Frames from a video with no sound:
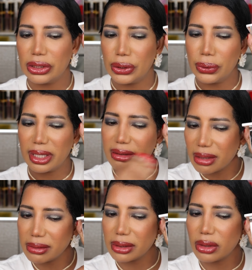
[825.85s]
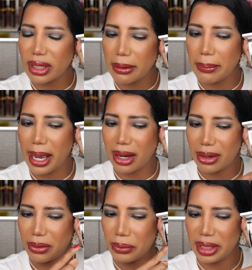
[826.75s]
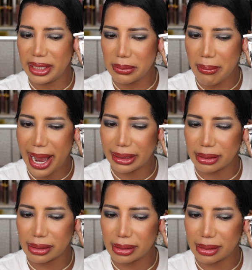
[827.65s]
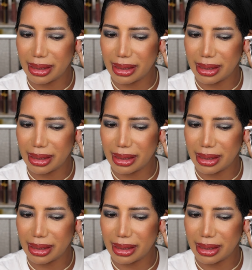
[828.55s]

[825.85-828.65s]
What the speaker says: you get tons of kickback with these mattes,